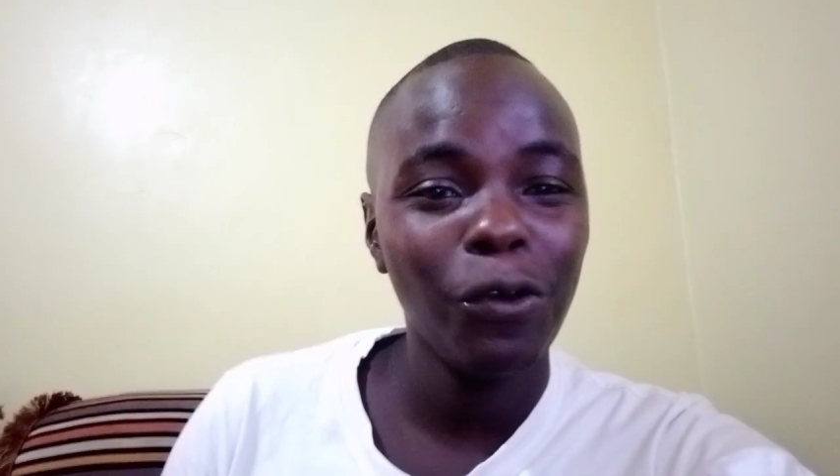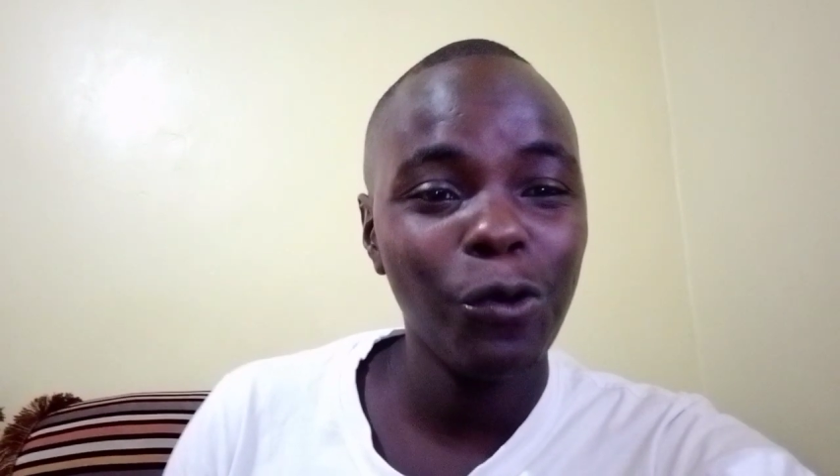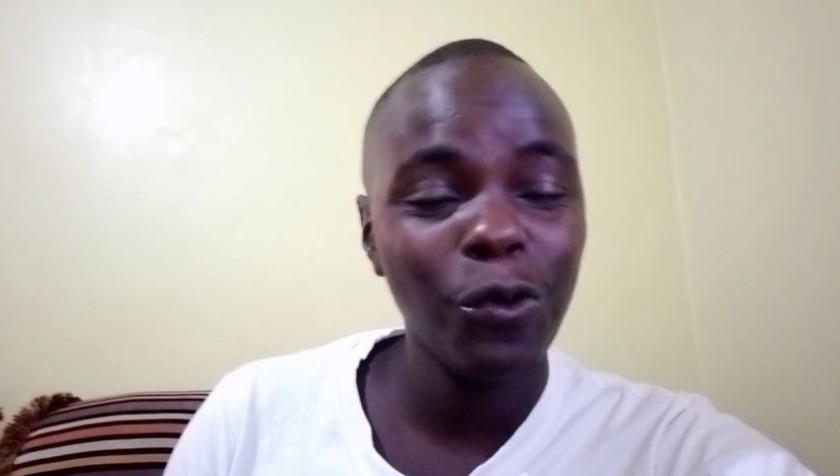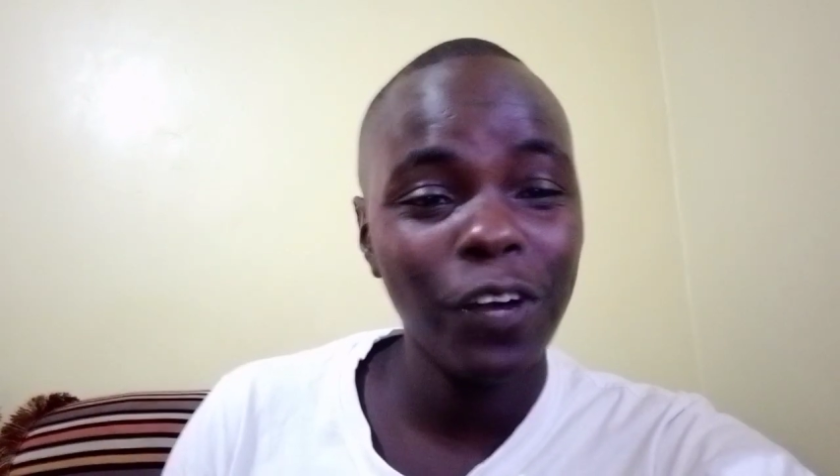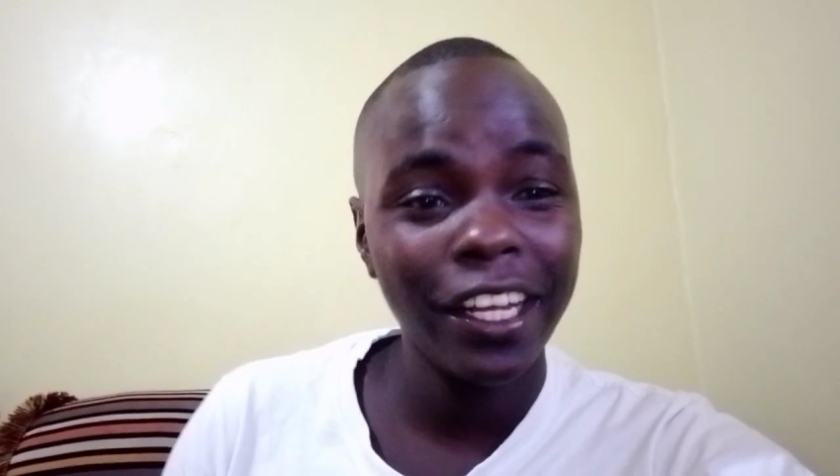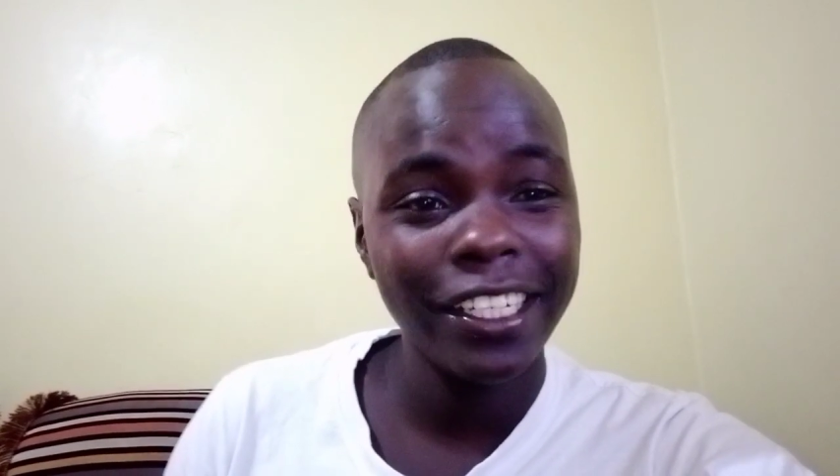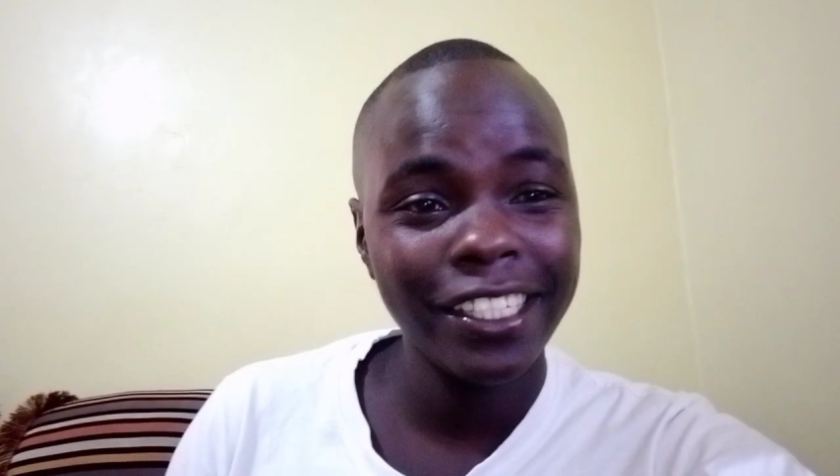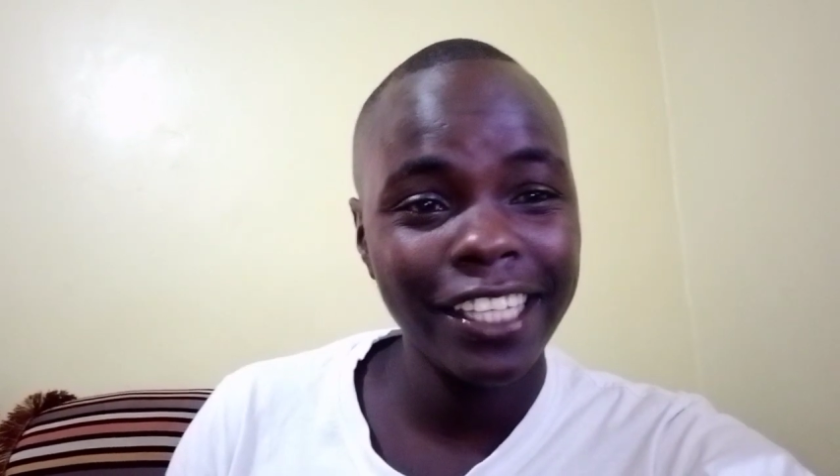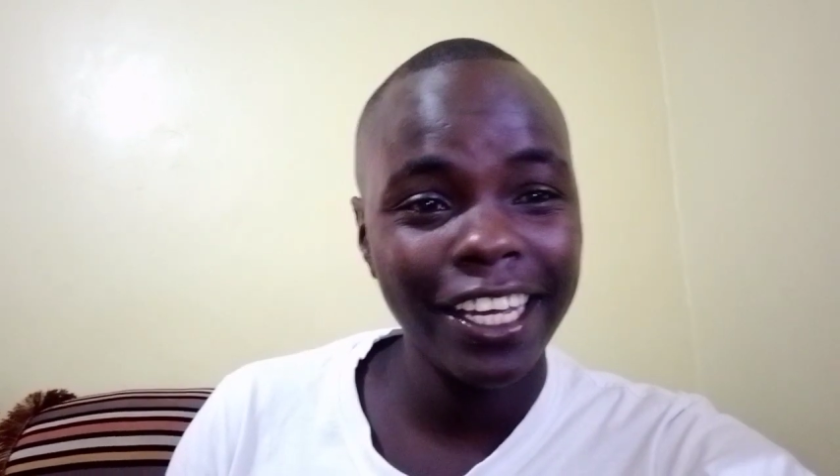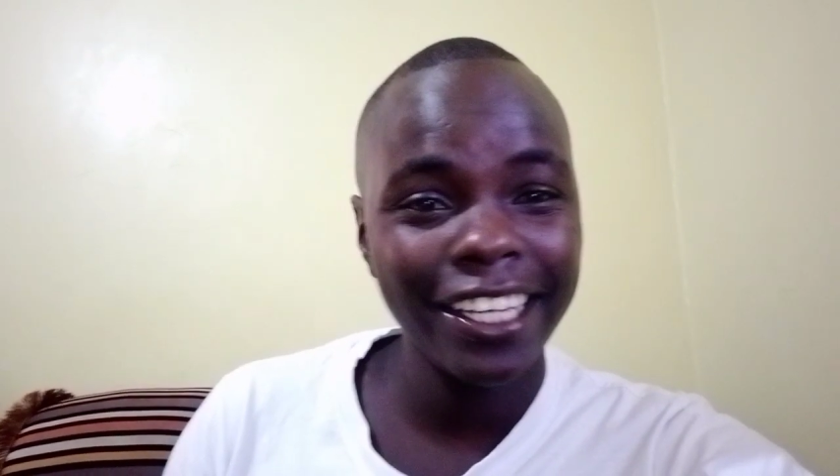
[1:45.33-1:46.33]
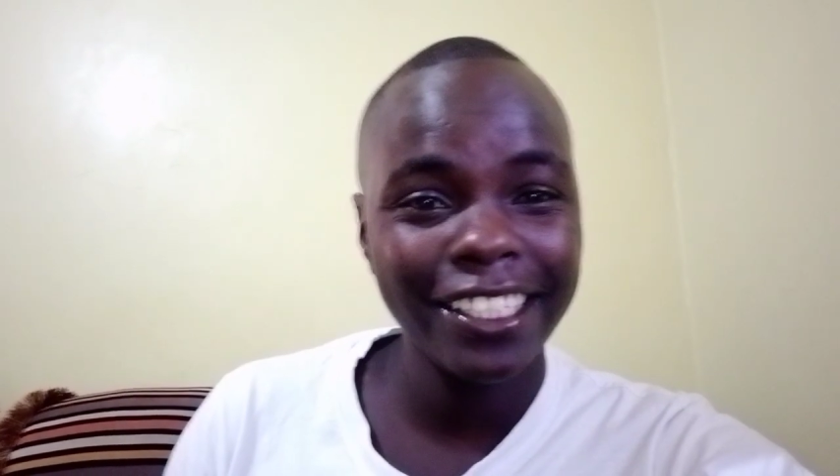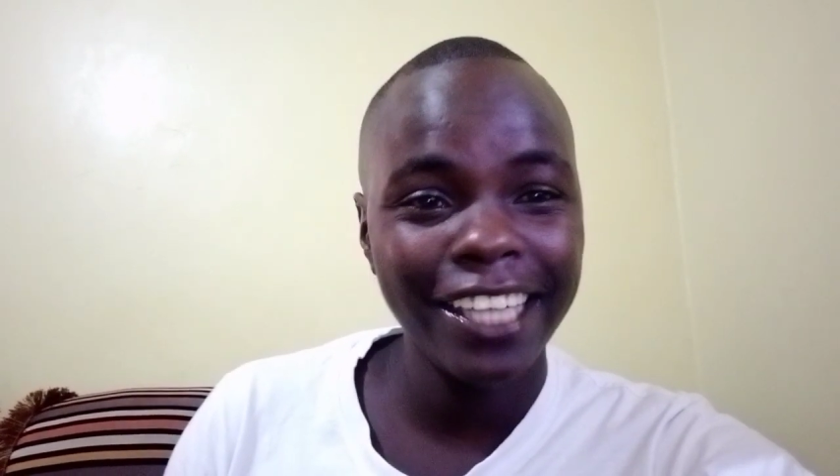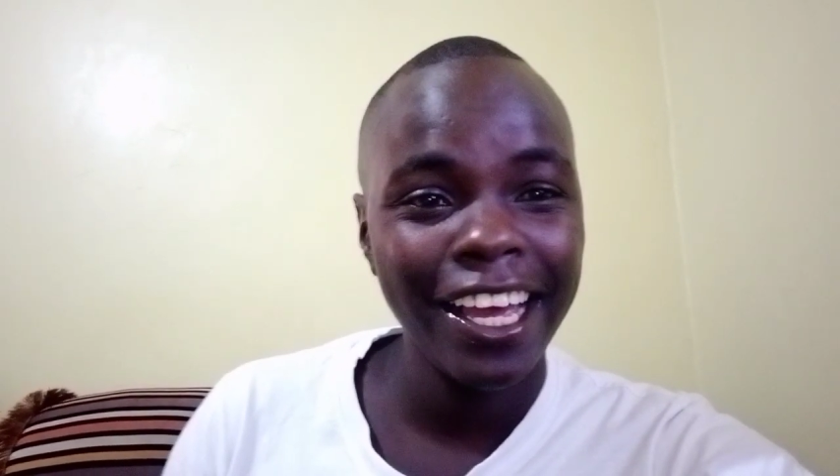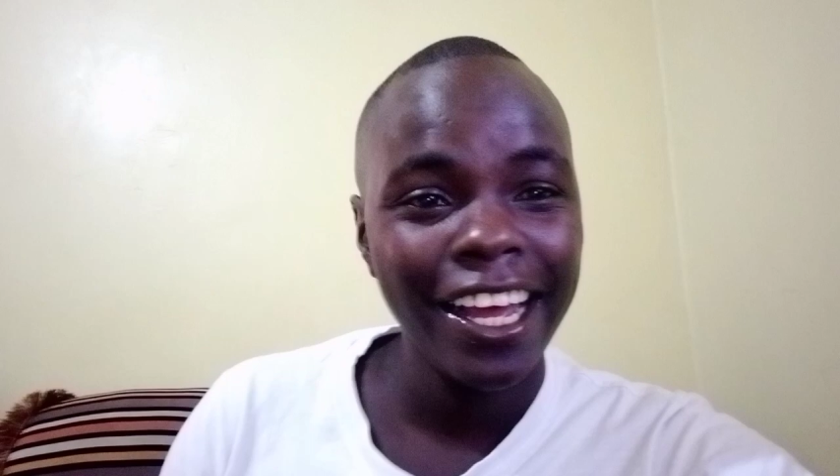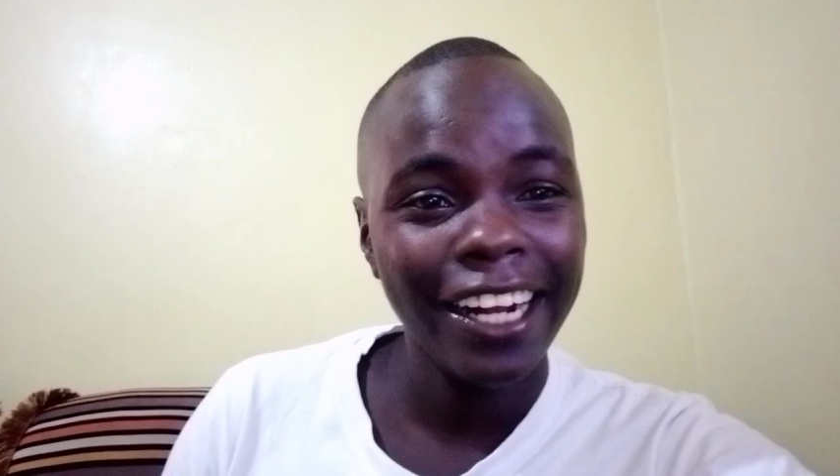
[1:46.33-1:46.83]
go and search
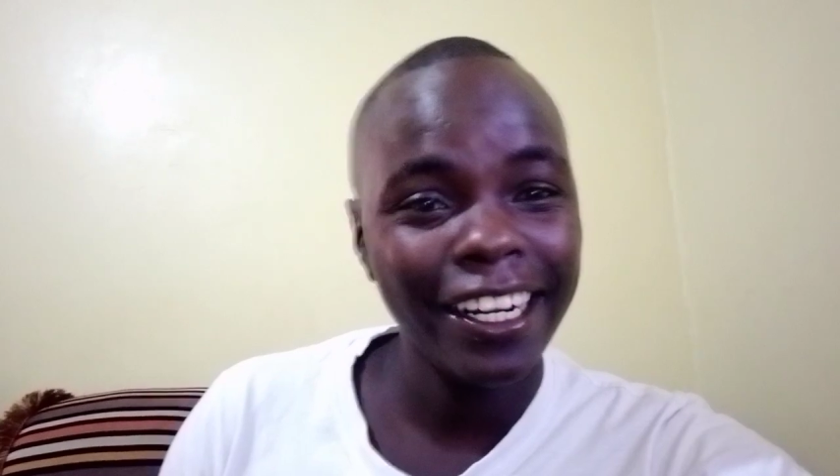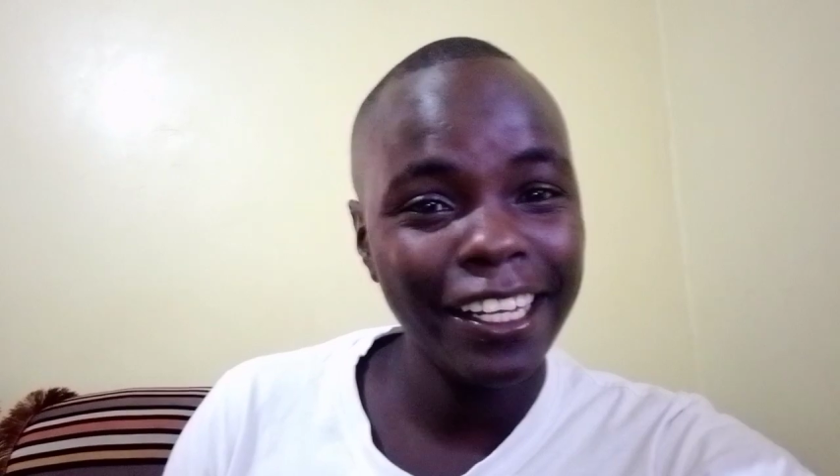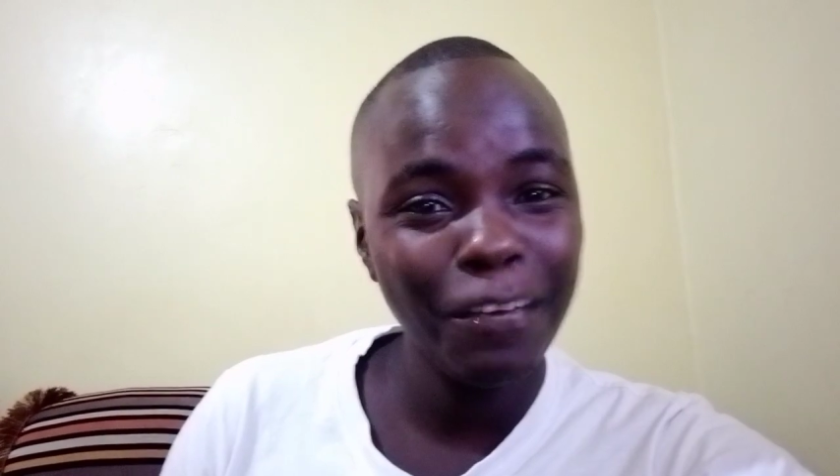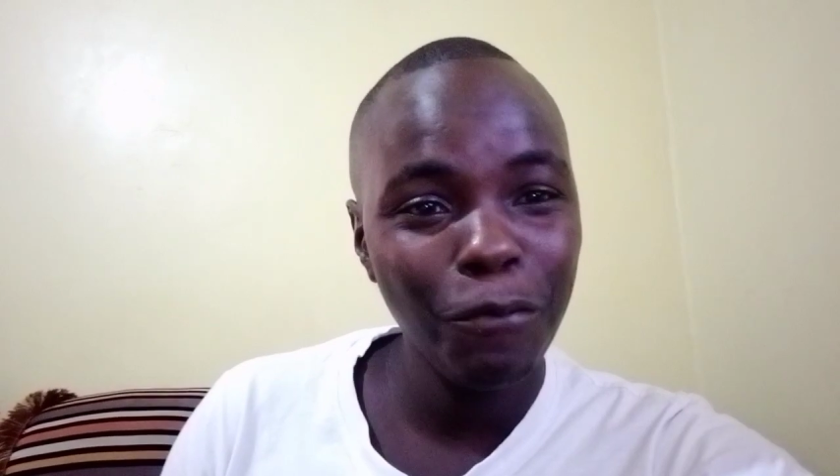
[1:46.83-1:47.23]
the